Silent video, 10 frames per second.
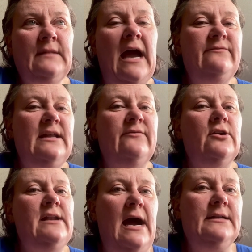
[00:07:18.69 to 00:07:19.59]
I've never
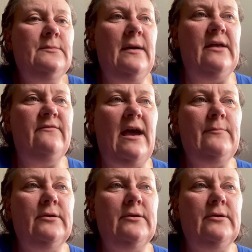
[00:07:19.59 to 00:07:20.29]
not been a fat